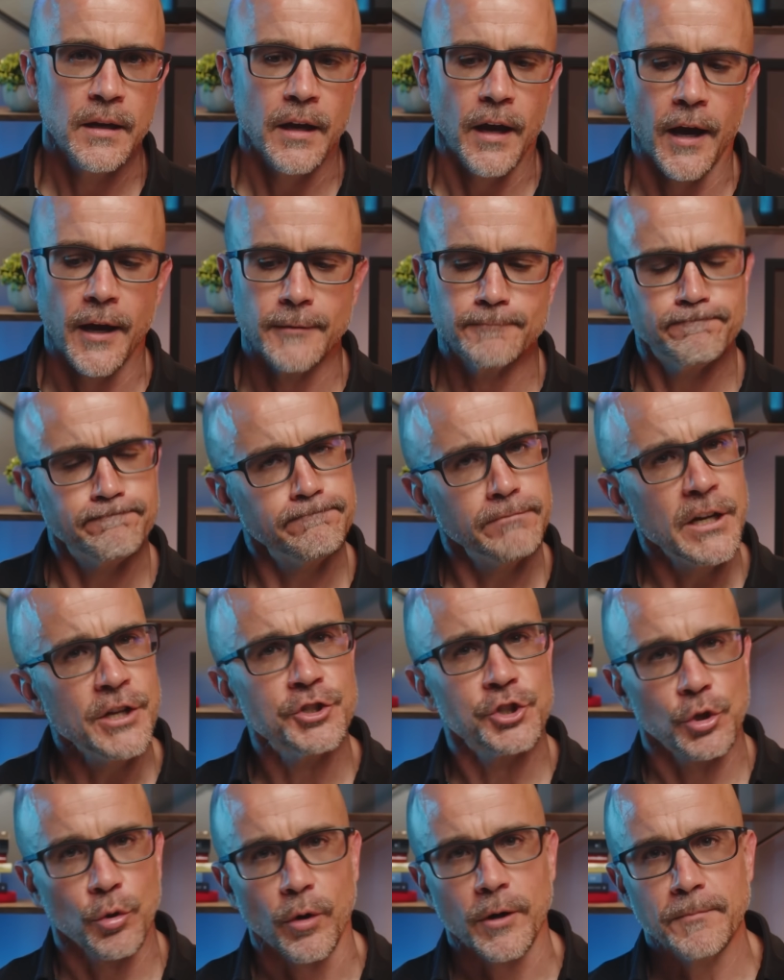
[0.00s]
Uh, in
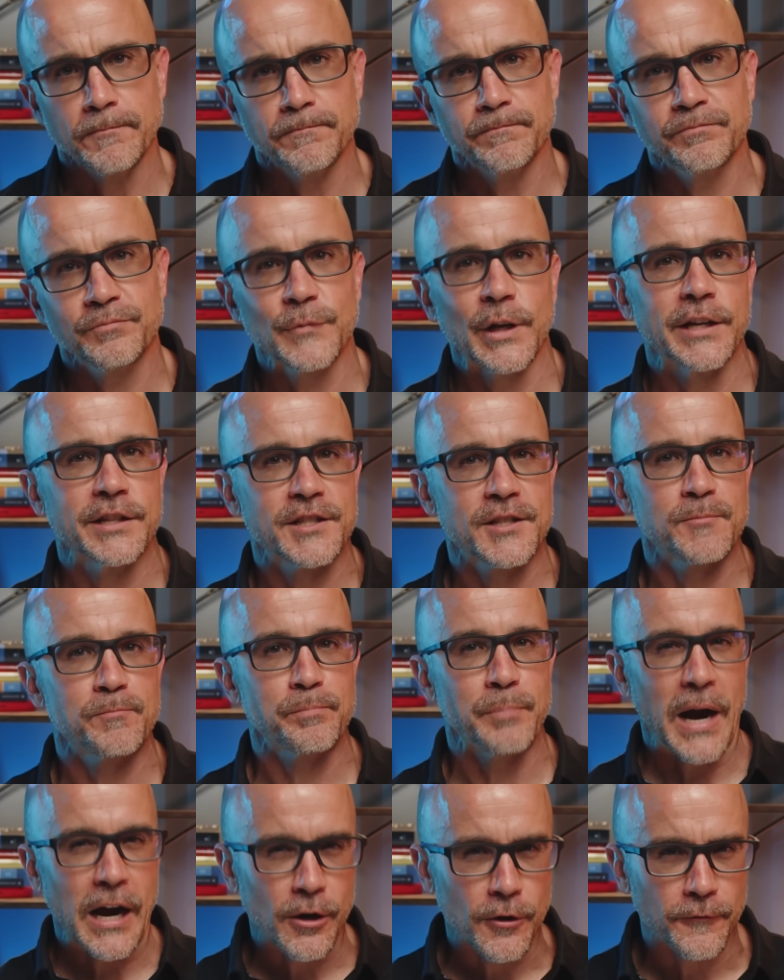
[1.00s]
short, it's
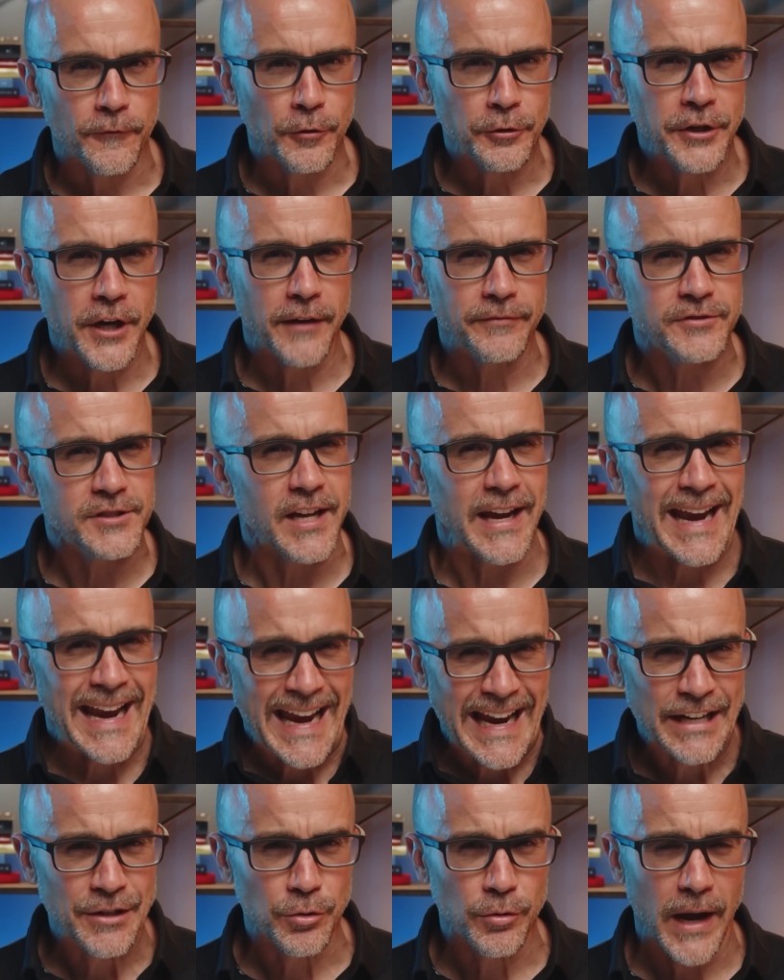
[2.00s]
powerful enough to
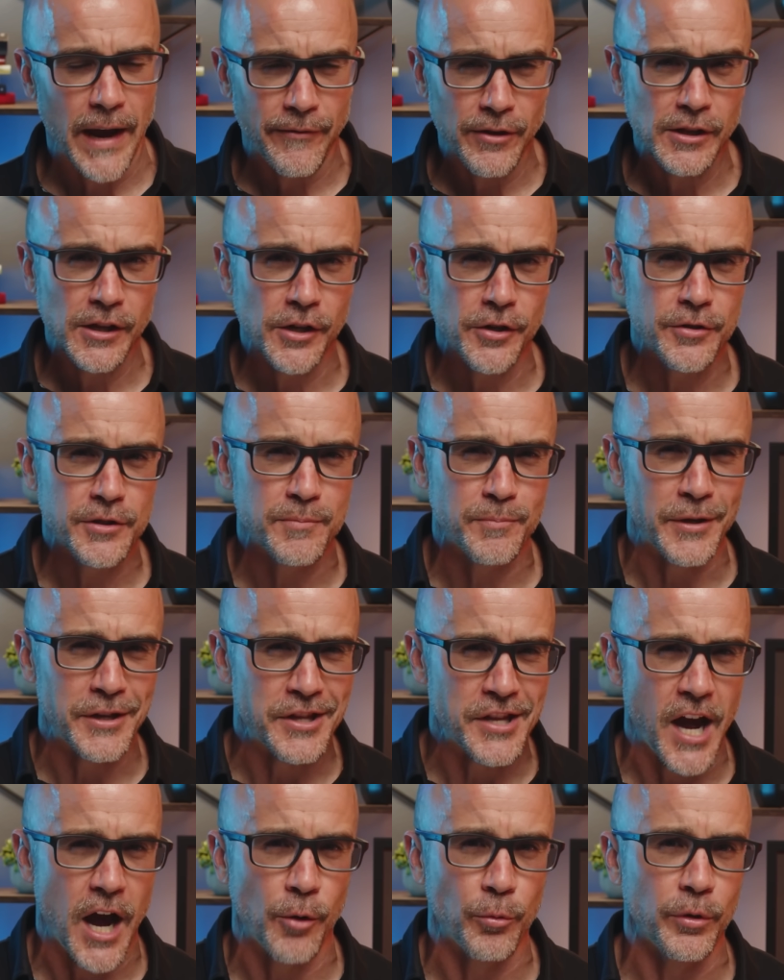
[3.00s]
handle heavy loads, but
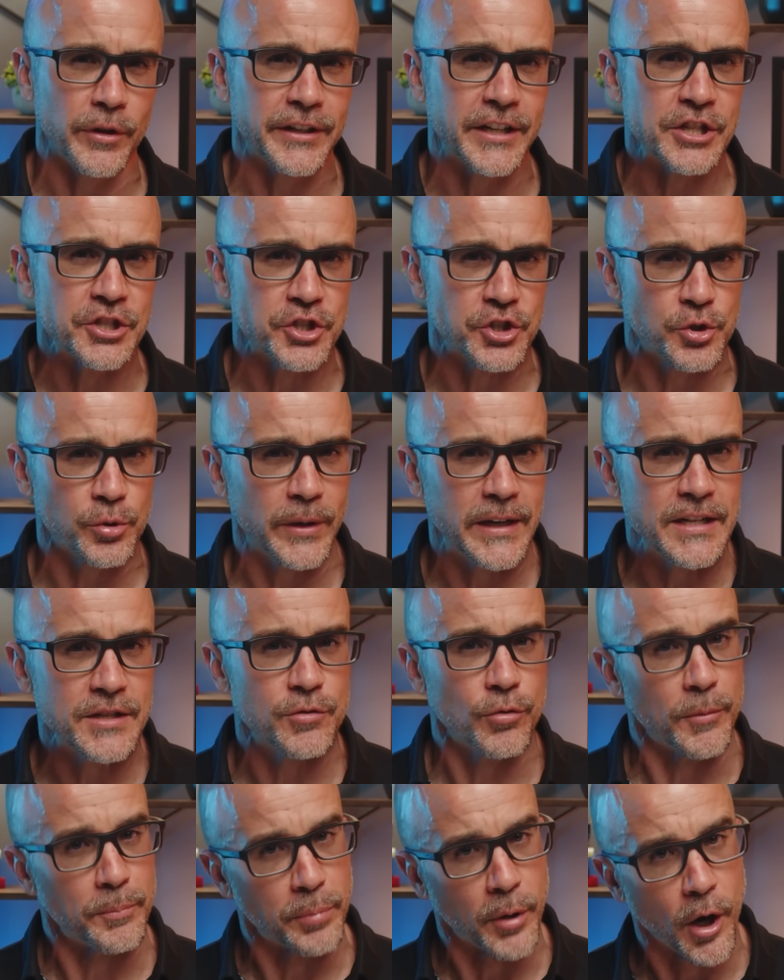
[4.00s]
not really constrained
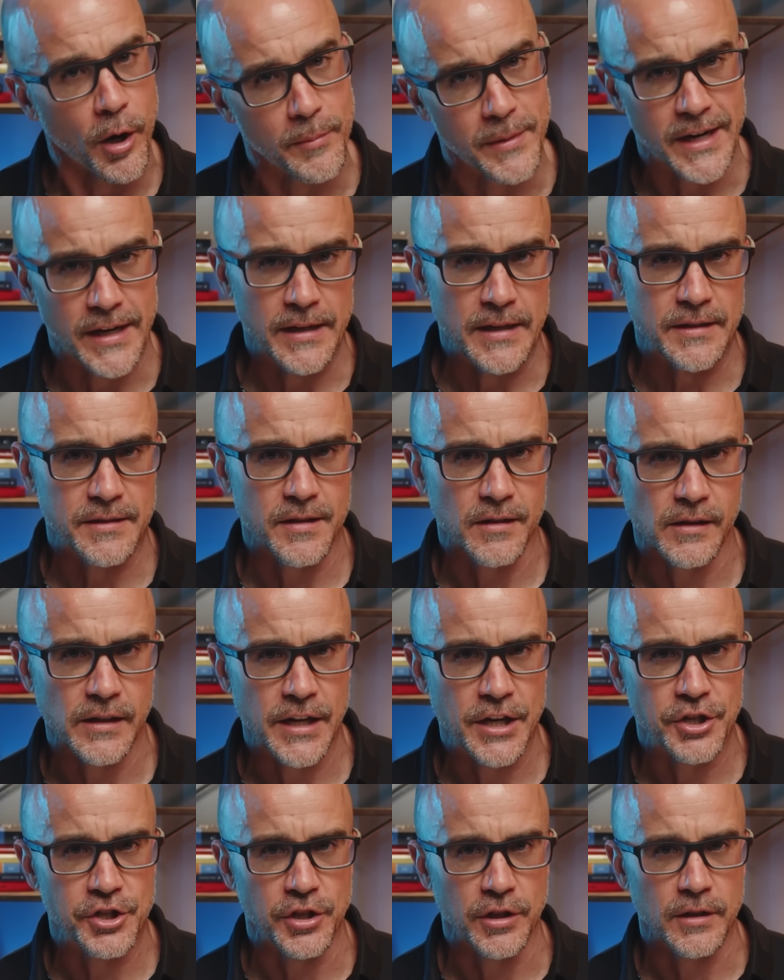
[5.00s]
to a permanent
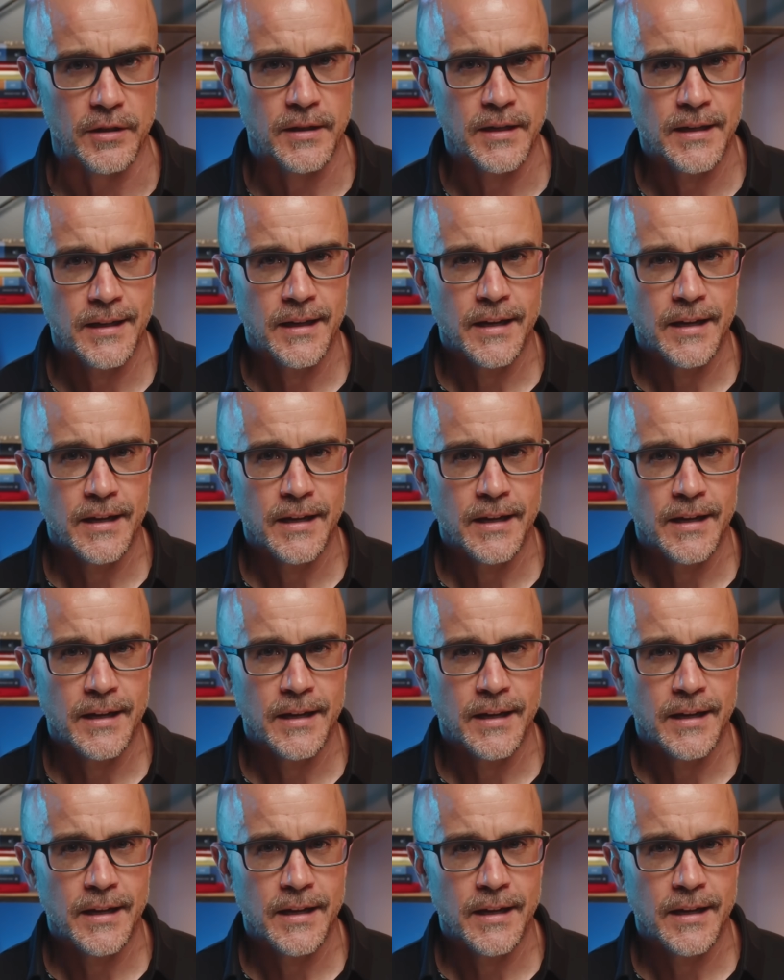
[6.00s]
installation.